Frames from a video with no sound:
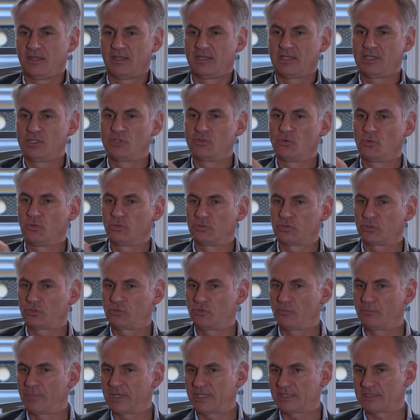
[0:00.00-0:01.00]
In order
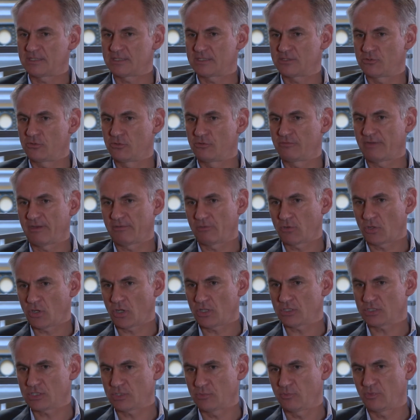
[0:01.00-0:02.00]
to better serve our
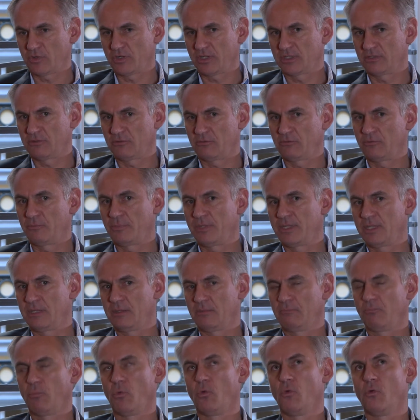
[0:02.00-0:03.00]
customer and to be
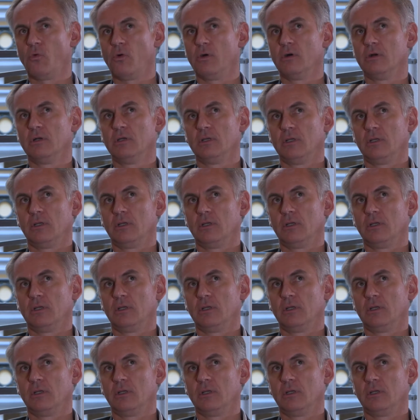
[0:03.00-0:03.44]
more